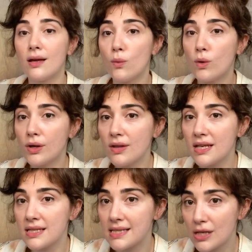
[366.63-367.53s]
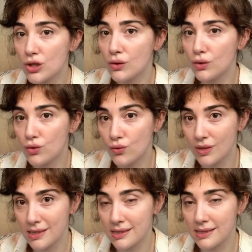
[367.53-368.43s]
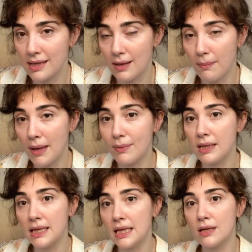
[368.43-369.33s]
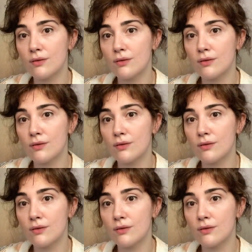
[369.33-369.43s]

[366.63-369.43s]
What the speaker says: What are the essential nutrients that baby need